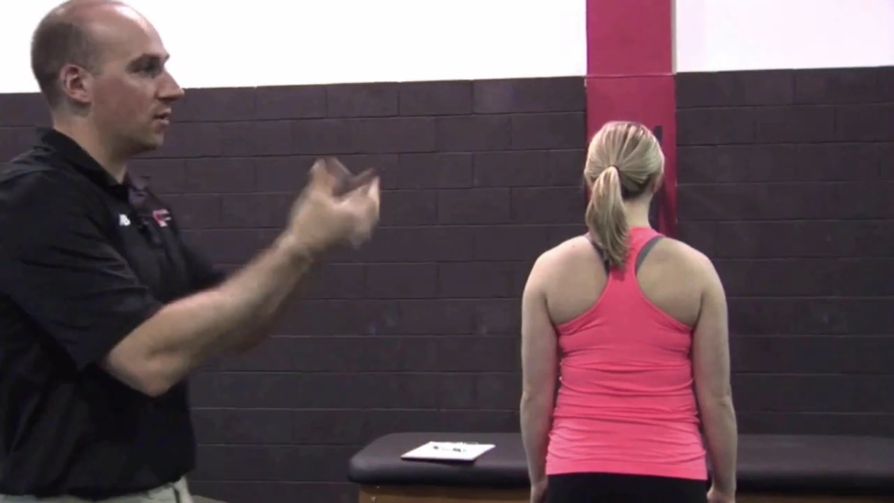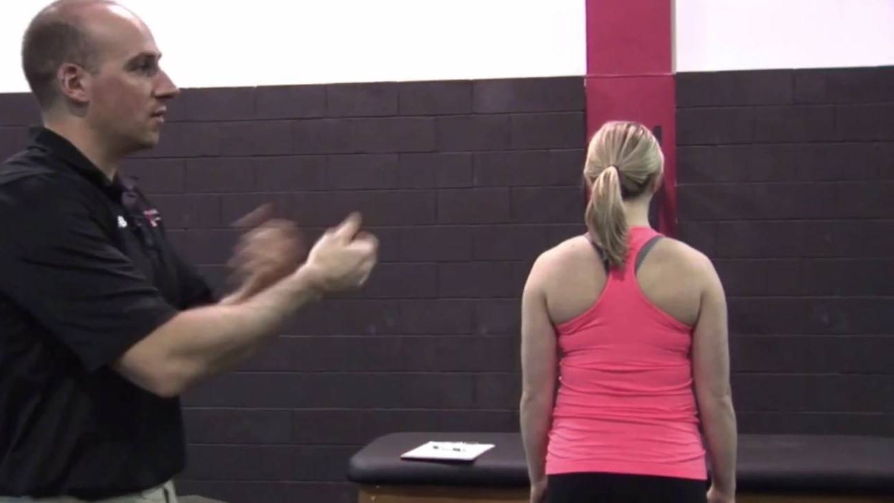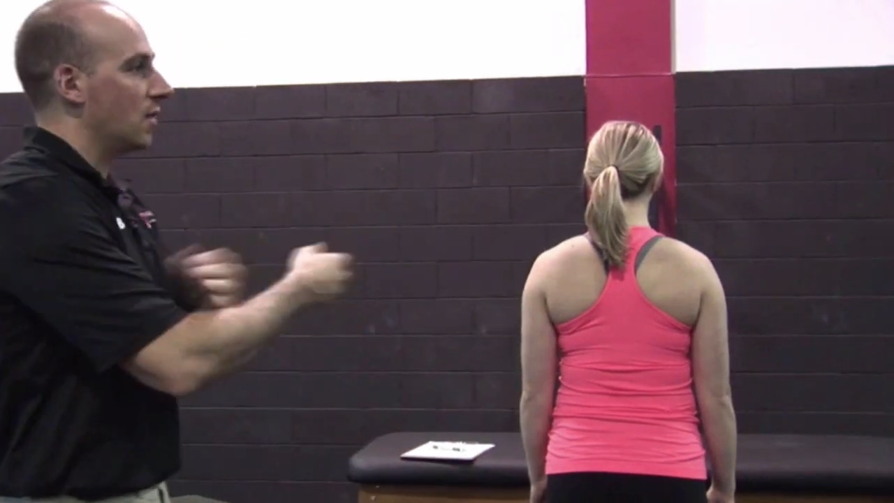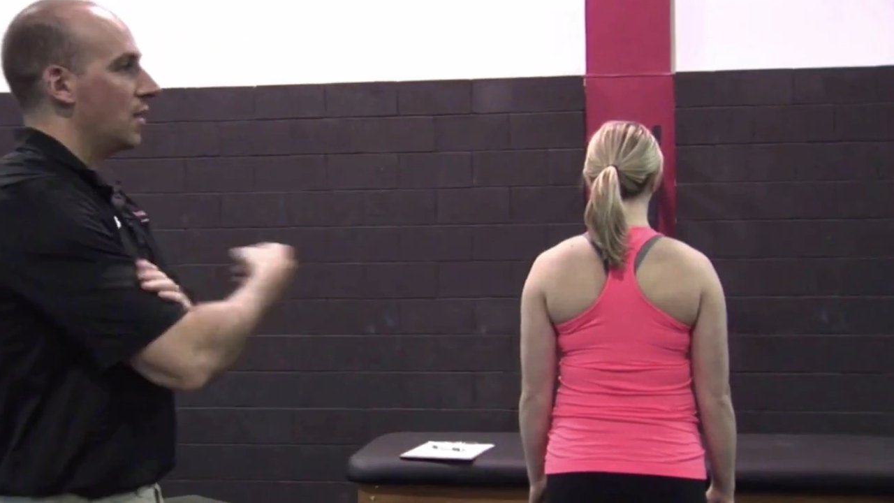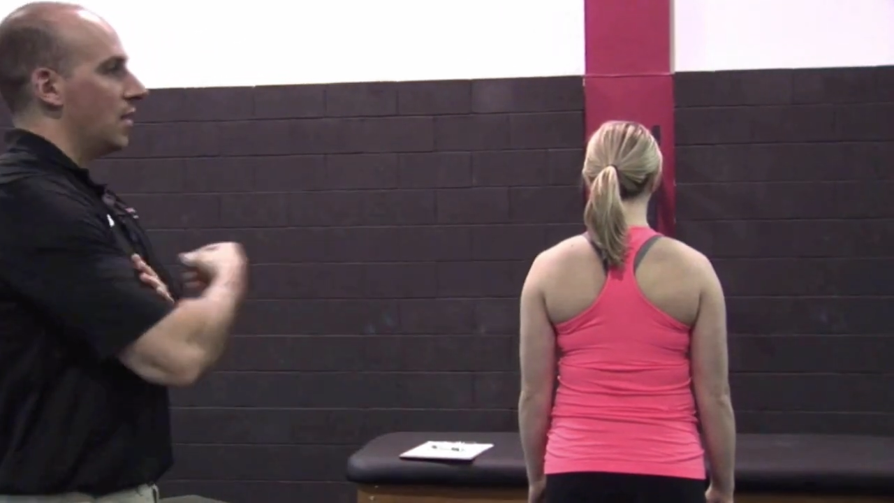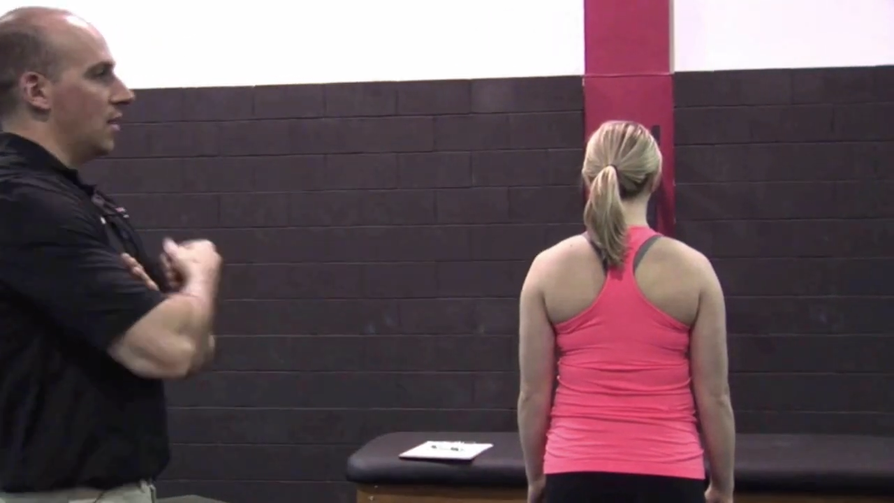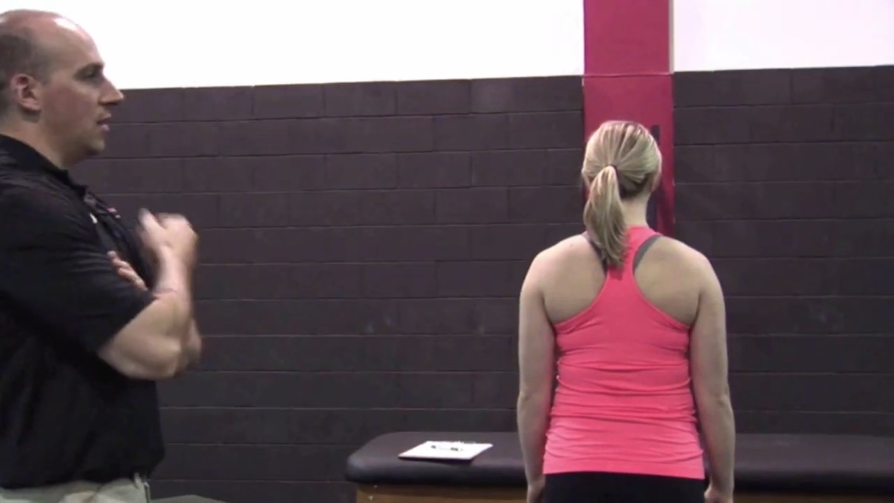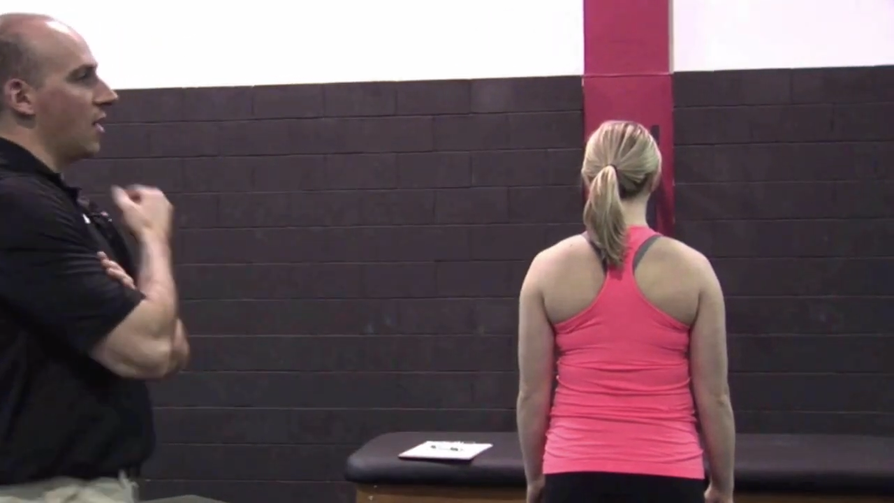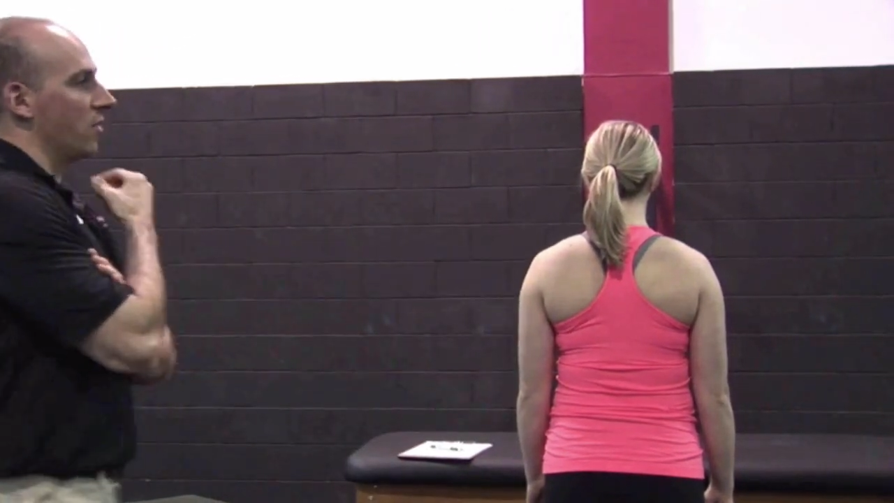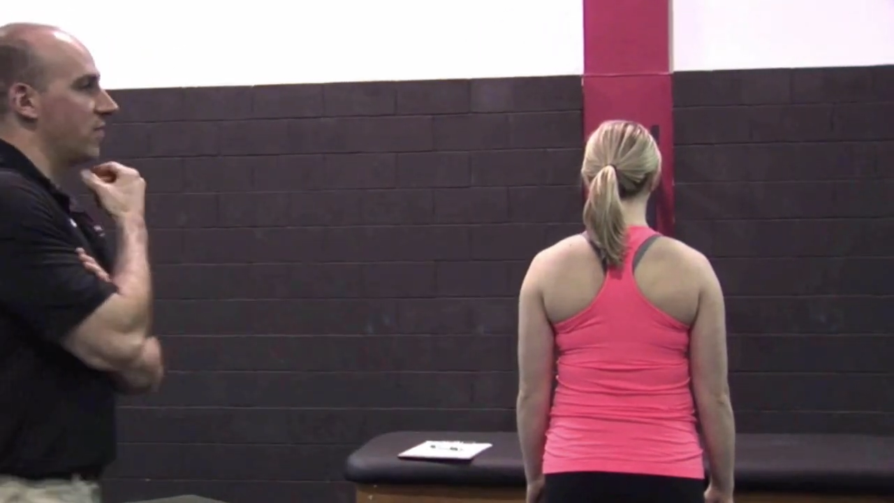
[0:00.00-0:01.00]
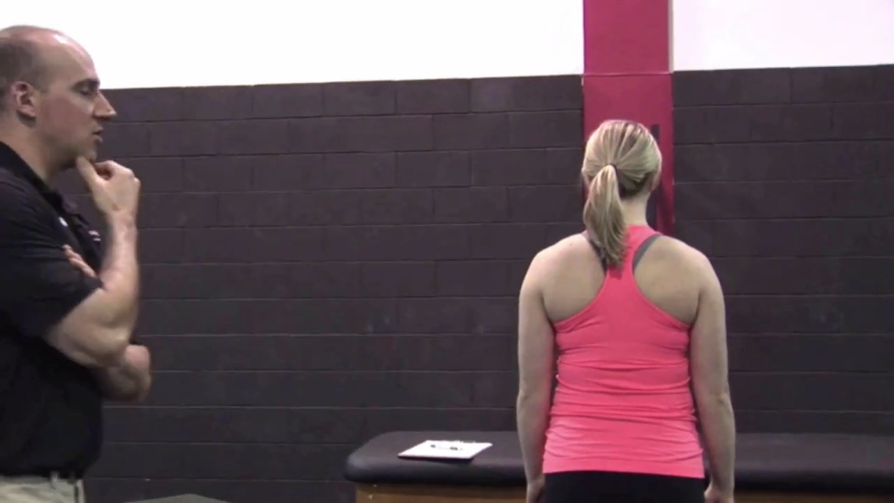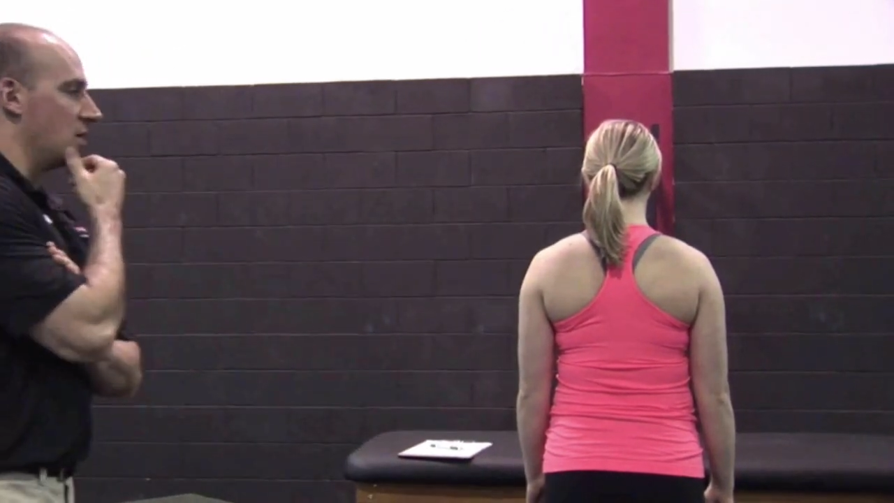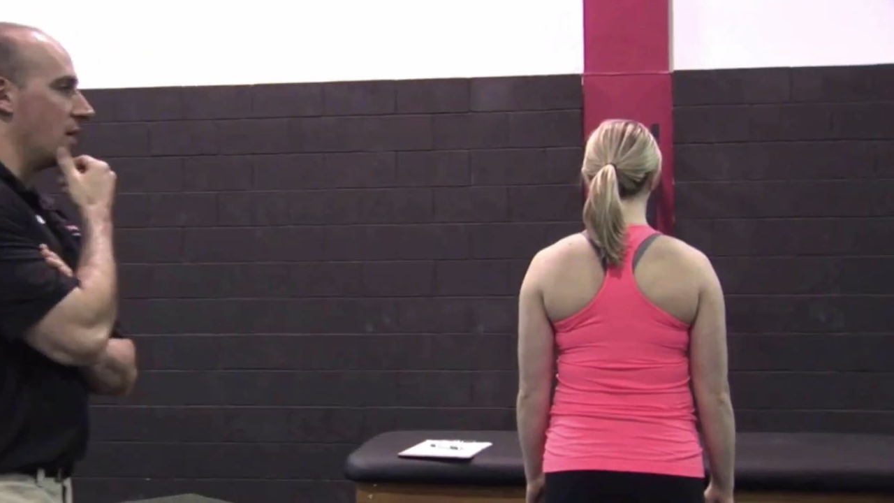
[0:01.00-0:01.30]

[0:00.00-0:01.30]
It'll elevate you